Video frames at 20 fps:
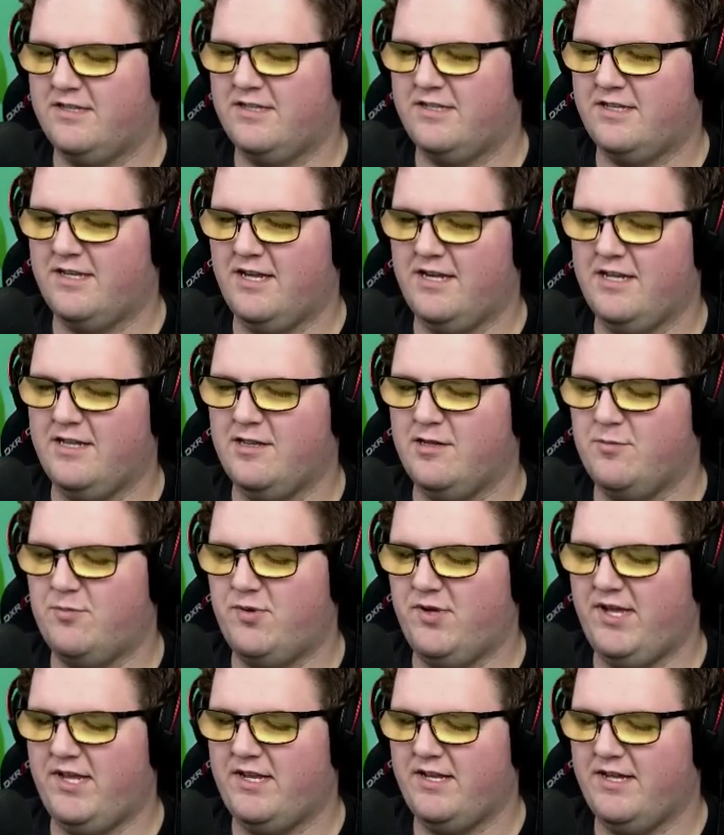Get in the
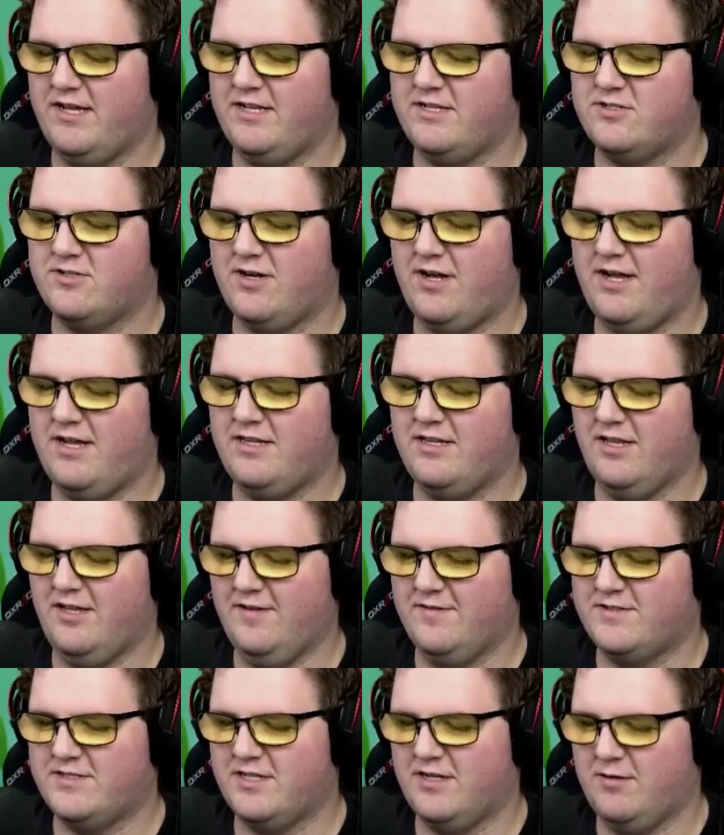pit and try and
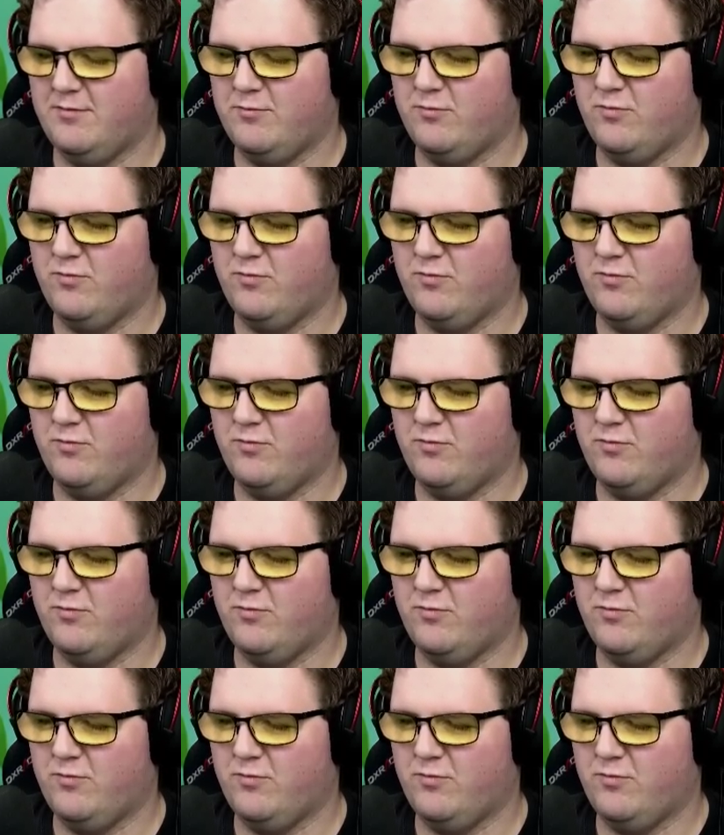love someone.